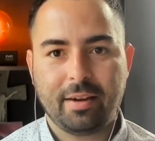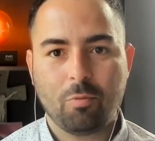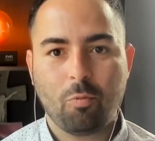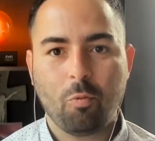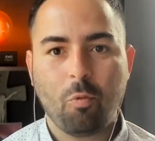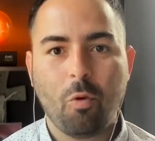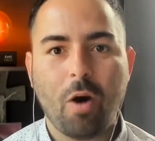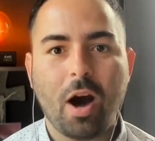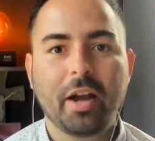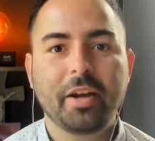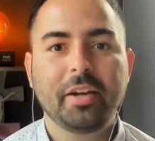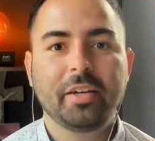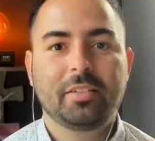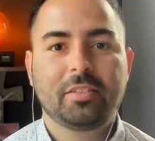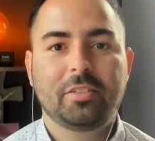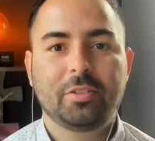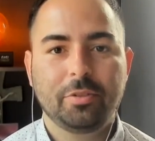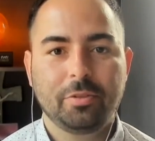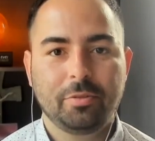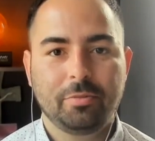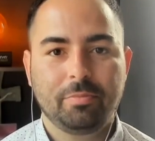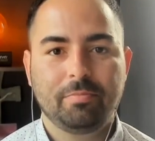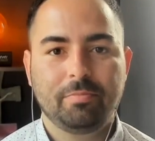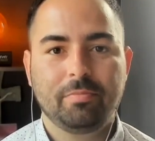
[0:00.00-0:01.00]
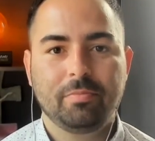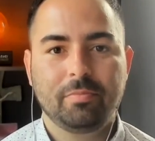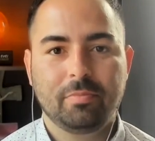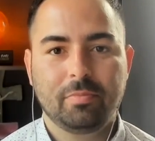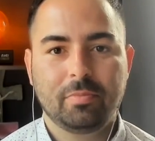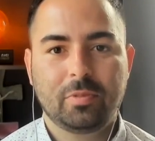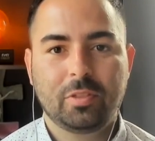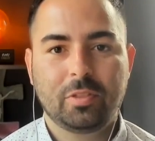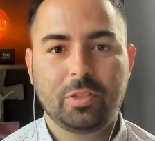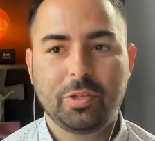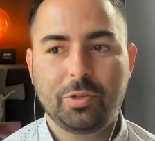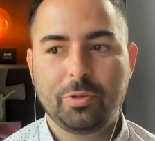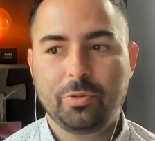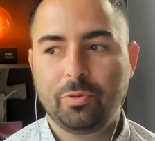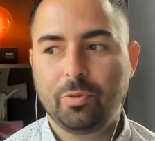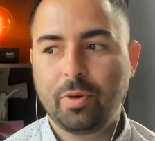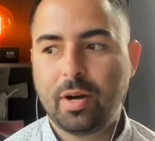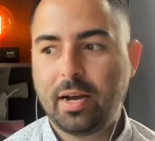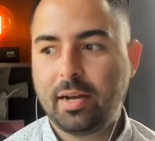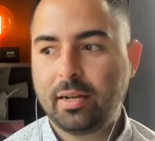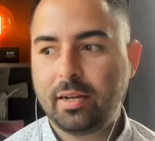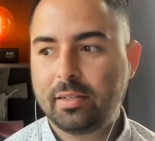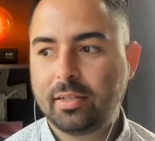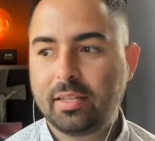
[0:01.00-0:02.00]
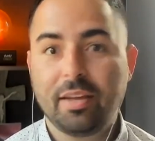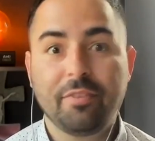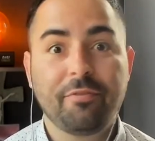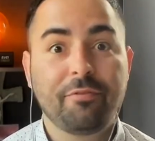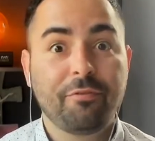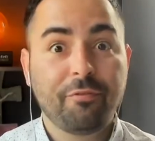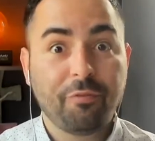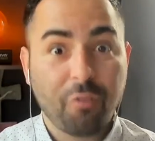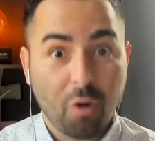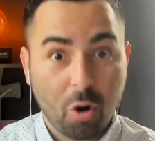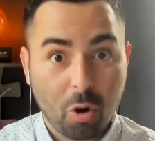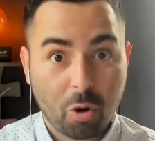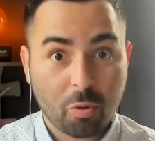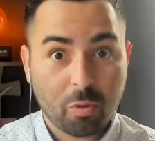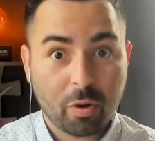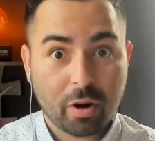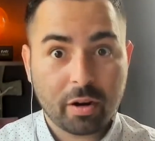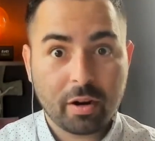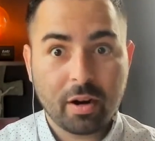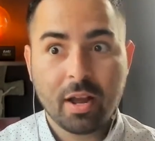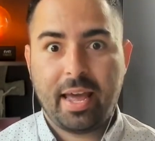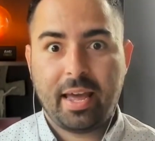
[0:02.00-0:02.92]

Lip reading: wanted to give forward.